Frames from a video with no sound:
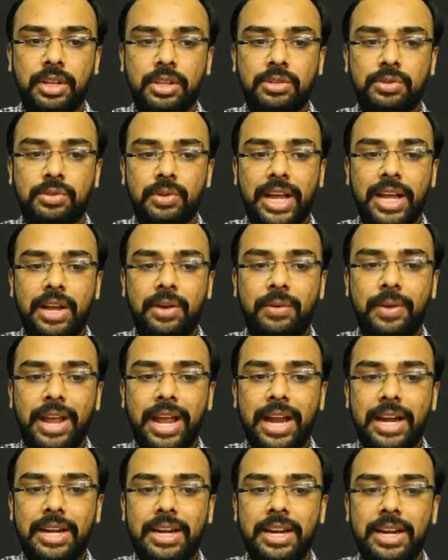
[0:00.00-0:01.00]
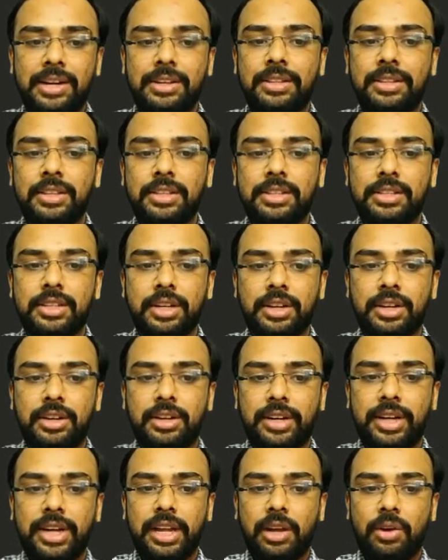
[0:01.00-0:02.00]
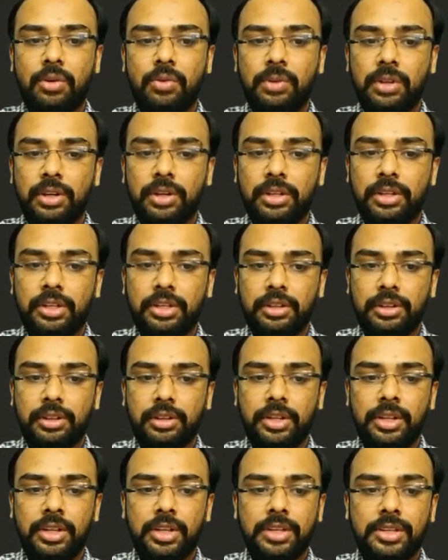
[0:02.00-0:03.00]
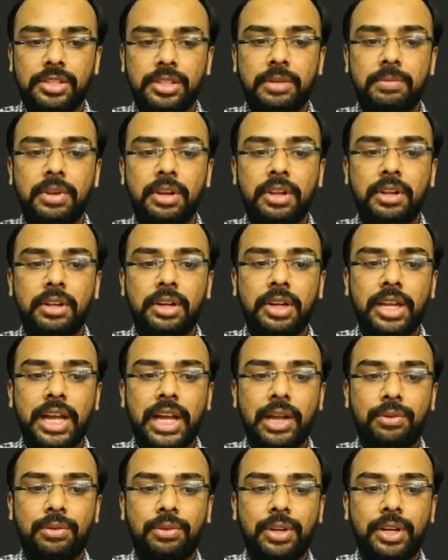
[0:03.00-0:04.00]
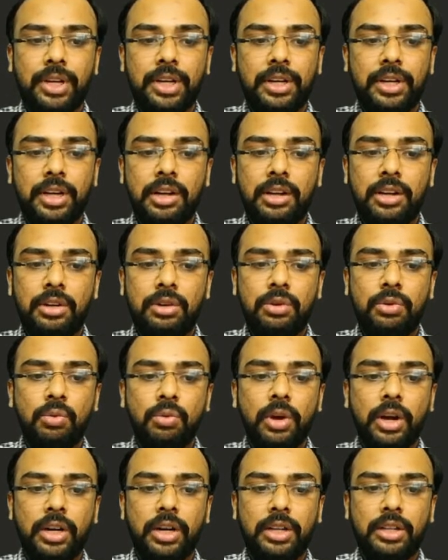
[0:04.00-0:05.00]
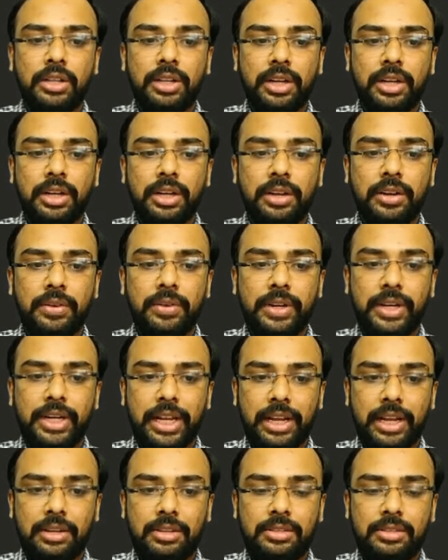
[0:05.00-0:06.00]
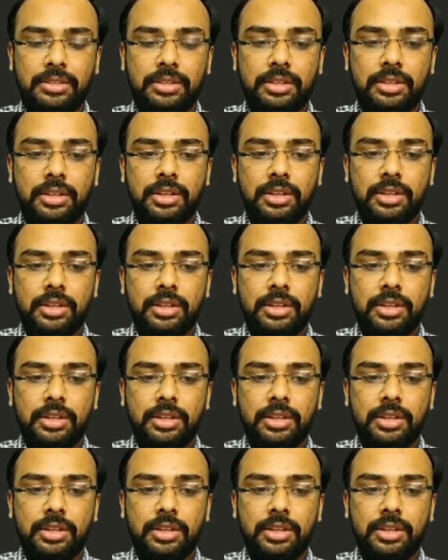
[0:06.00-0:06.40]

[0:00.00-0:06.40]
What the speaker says: So I have ended this country tag over here. Similarly, I have created two another country tags.